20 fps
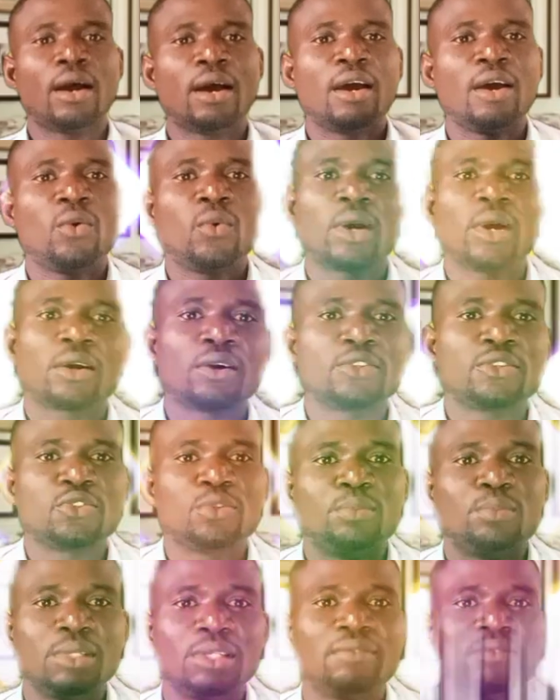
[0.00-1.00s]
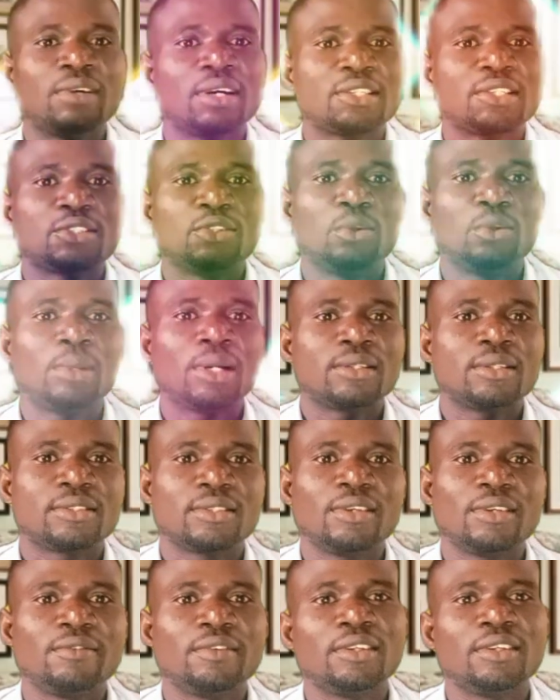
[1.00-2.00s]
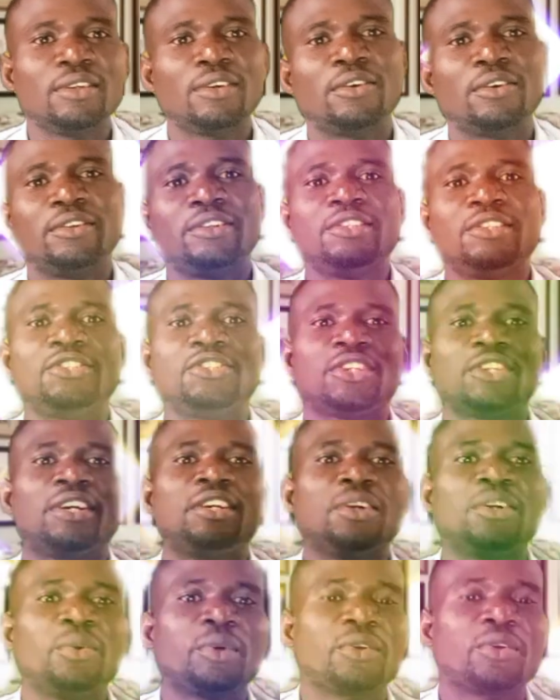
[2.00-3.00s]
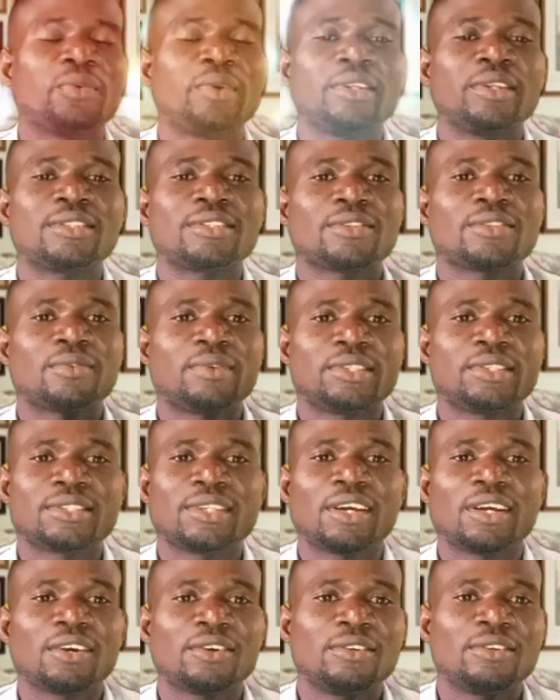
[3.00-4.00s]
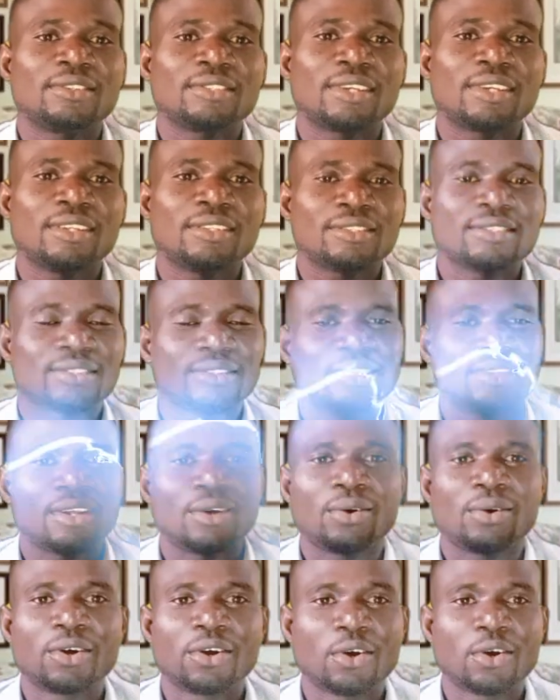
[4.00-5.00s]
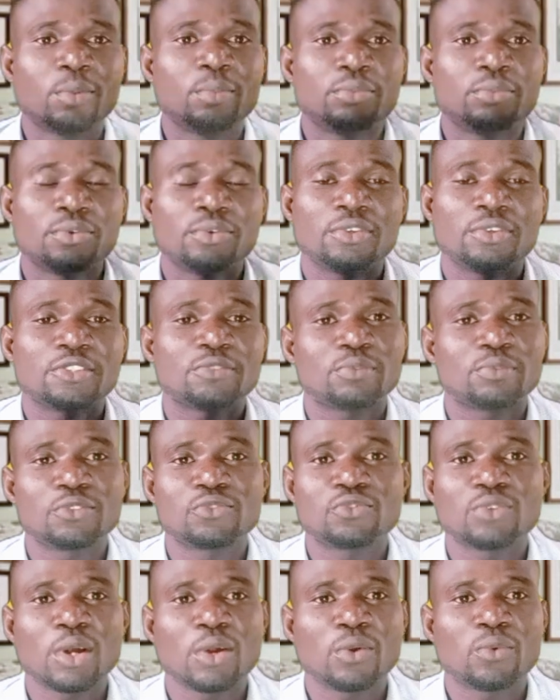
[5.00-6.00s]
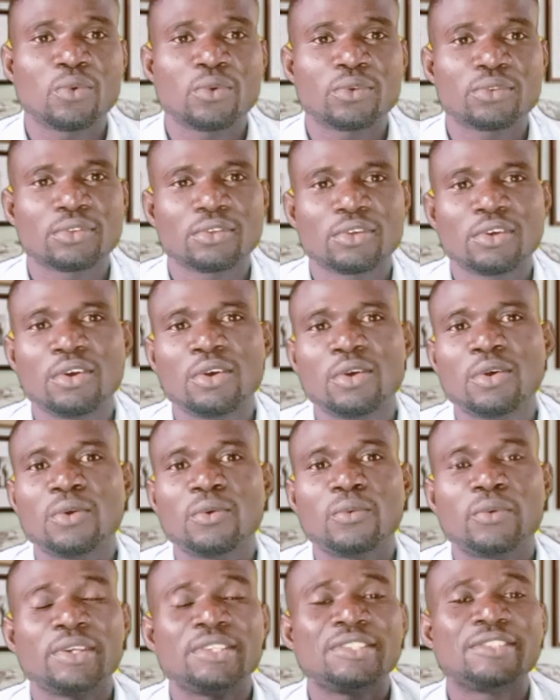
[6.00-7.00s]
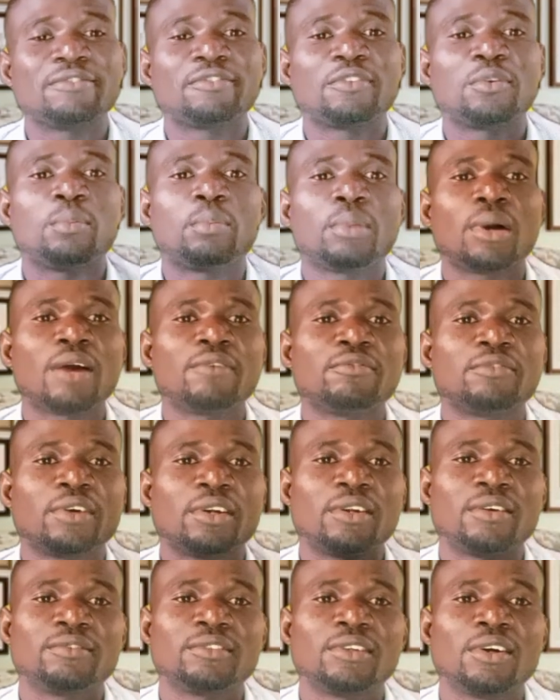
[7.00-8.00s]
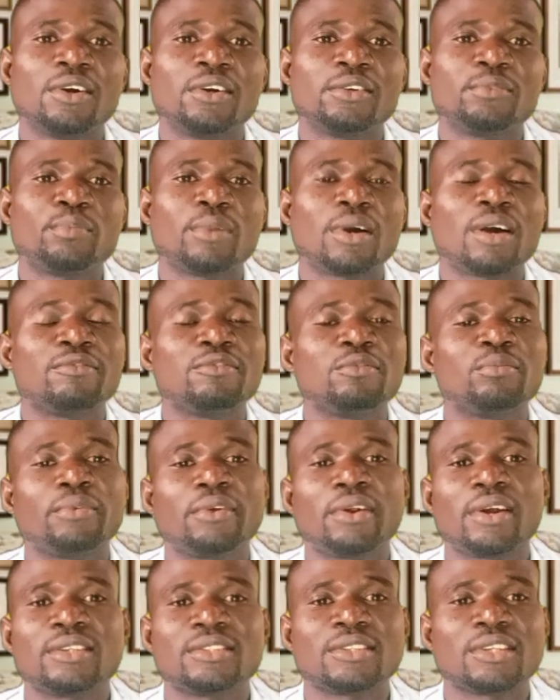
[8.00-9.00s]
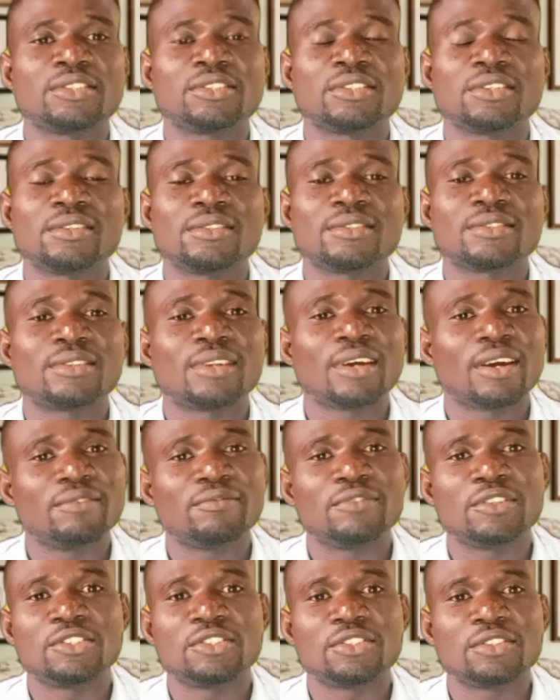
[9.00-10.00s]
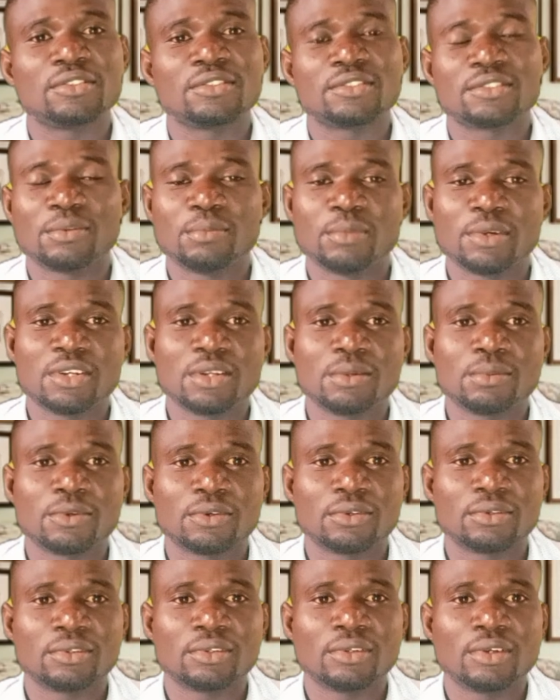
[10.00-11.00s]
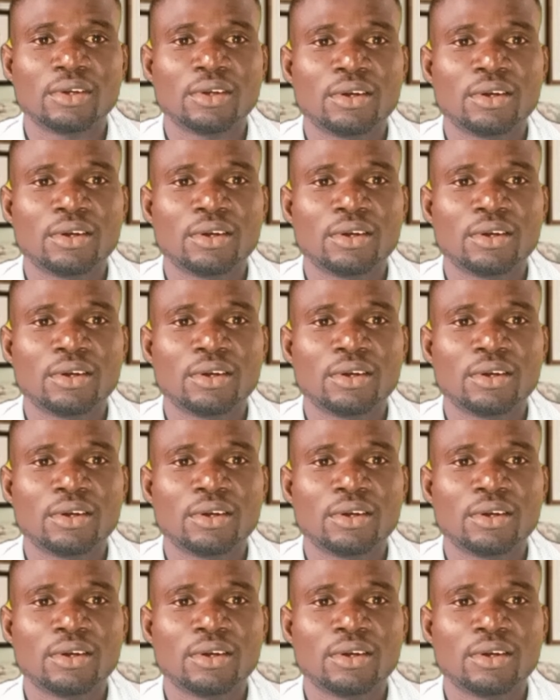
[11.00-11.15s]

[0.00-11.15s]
Hi, welcome to Believers Global TV. On this channel, we create Christian contents that will help you in spiritual growth, ranging from powerful word of God, powerful prayer sessions, night videos, many more.